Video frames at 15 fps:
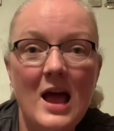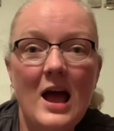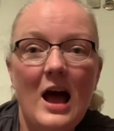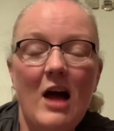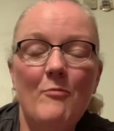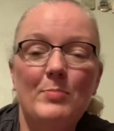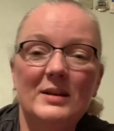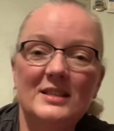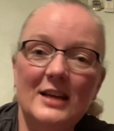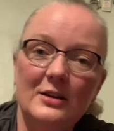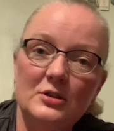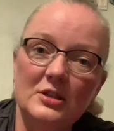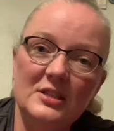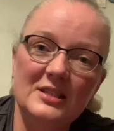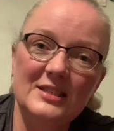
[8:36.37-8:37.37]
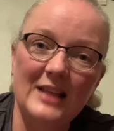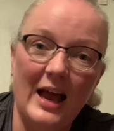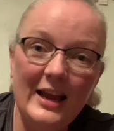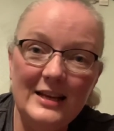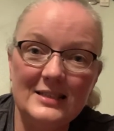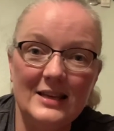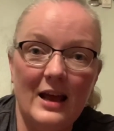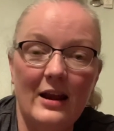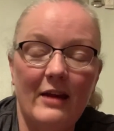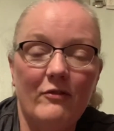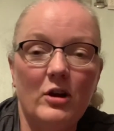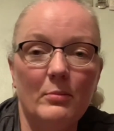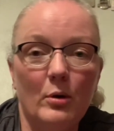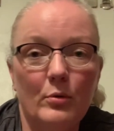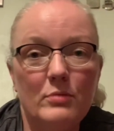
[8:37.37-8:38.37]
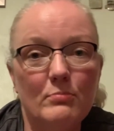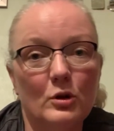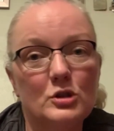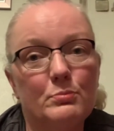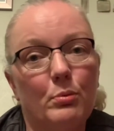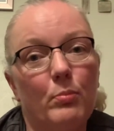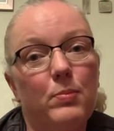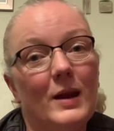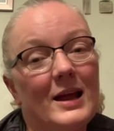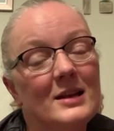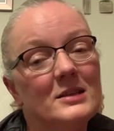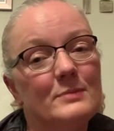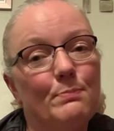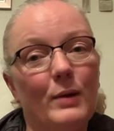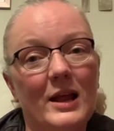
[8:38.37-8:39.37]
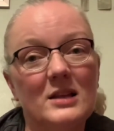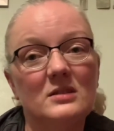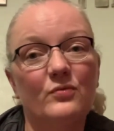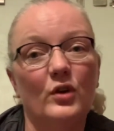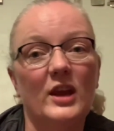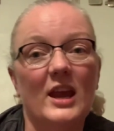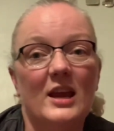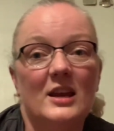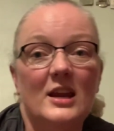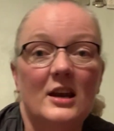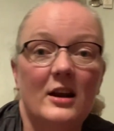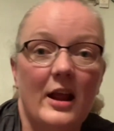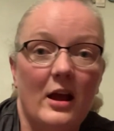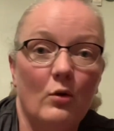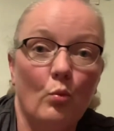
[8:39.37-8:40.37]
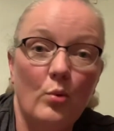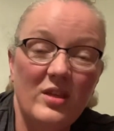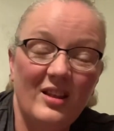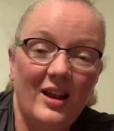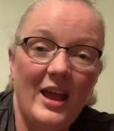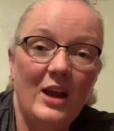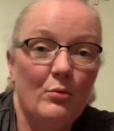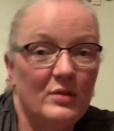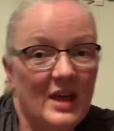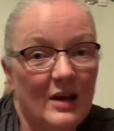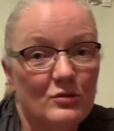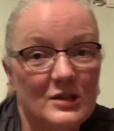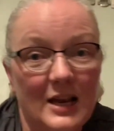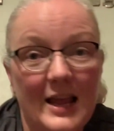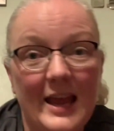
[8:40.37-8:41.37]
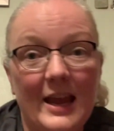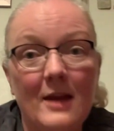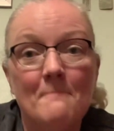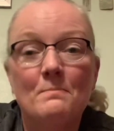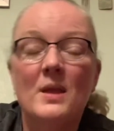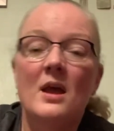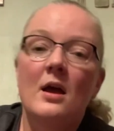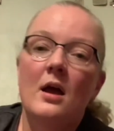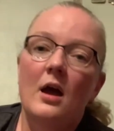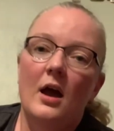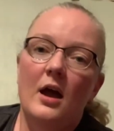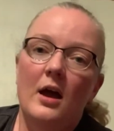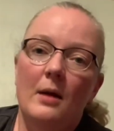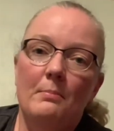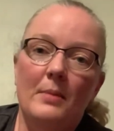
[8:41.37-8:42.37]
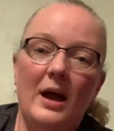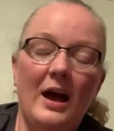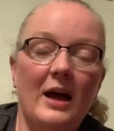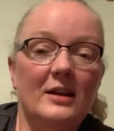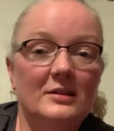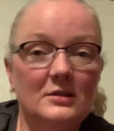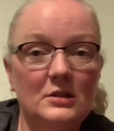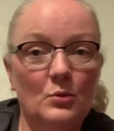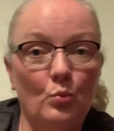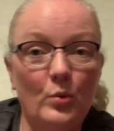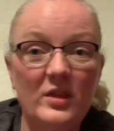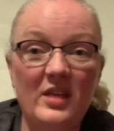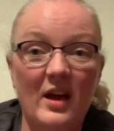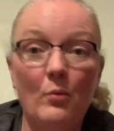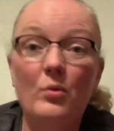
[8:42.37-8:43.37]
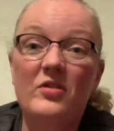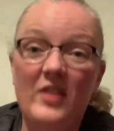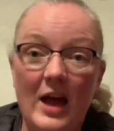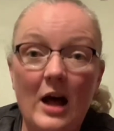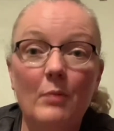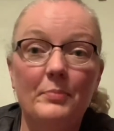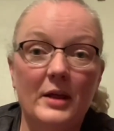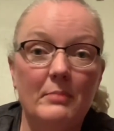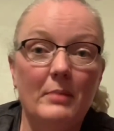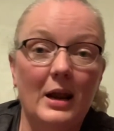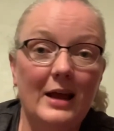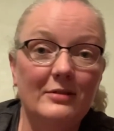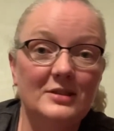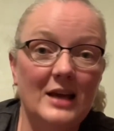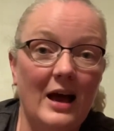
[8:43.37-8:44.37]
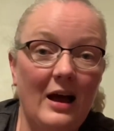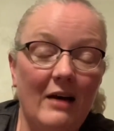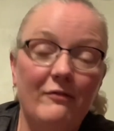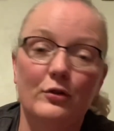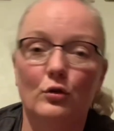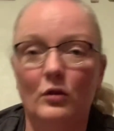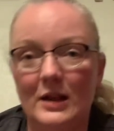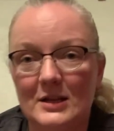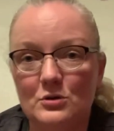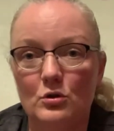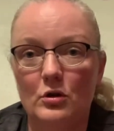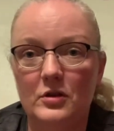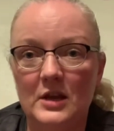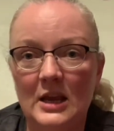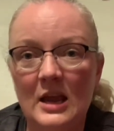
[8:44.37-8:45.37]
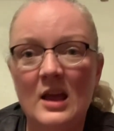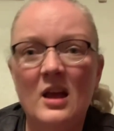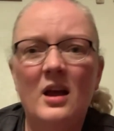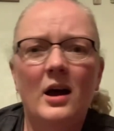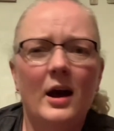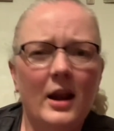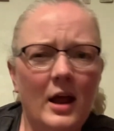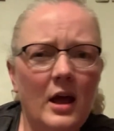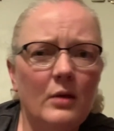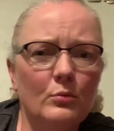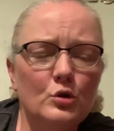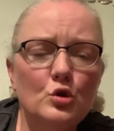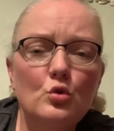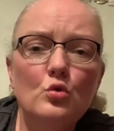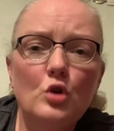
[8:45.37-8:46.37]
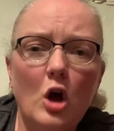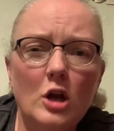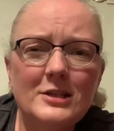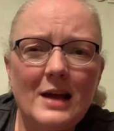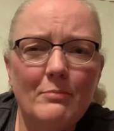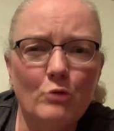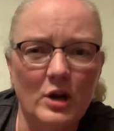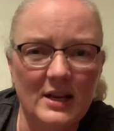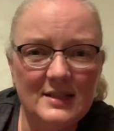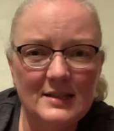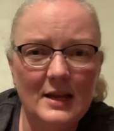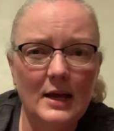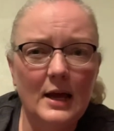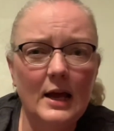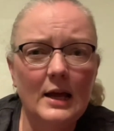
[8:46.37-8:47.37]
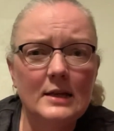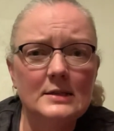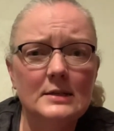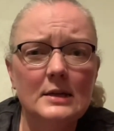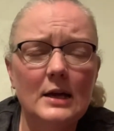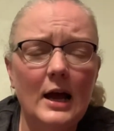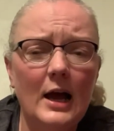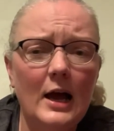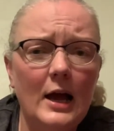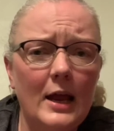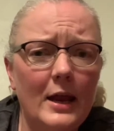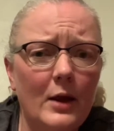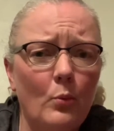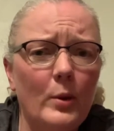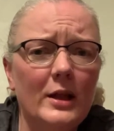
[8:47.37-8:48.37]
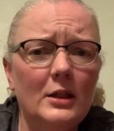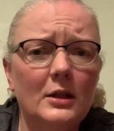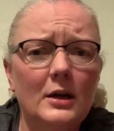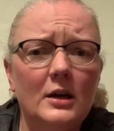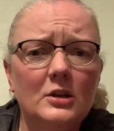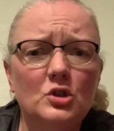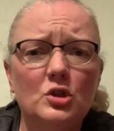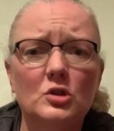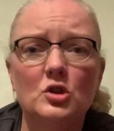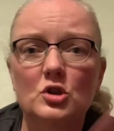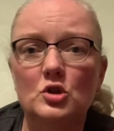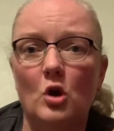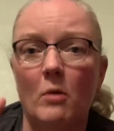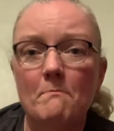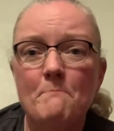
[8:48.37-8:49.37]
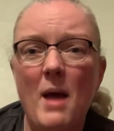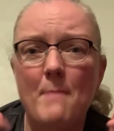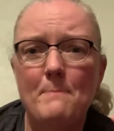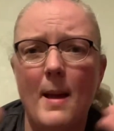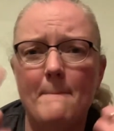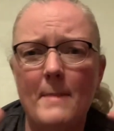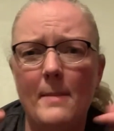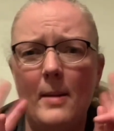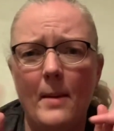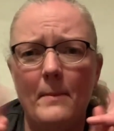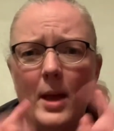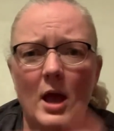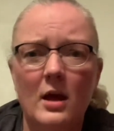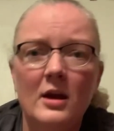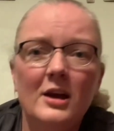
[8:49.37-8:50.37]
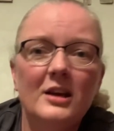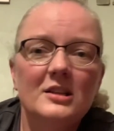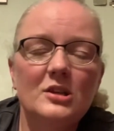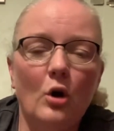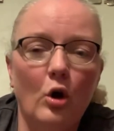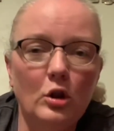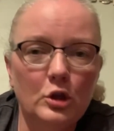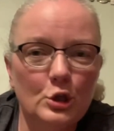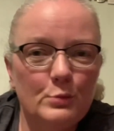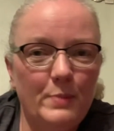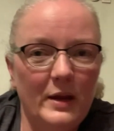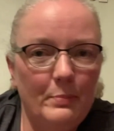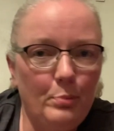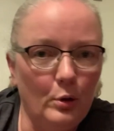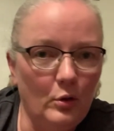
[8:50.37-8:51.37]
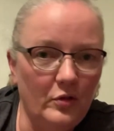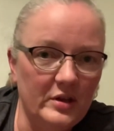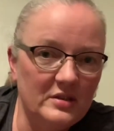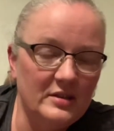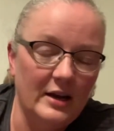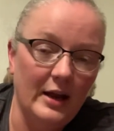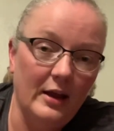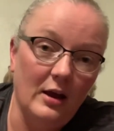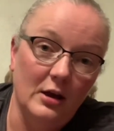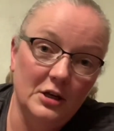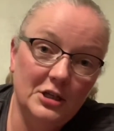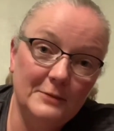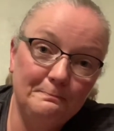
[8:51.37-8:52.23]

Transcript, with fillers: I've been down to the site and I've come up with multiple plans, plans for getting in and out with a leg, without a leg um, and with with the help that I'm allowed to have and all that sort of thing, and I will do the goddamn race, and I will just go net net net net net to all those people that said I can't,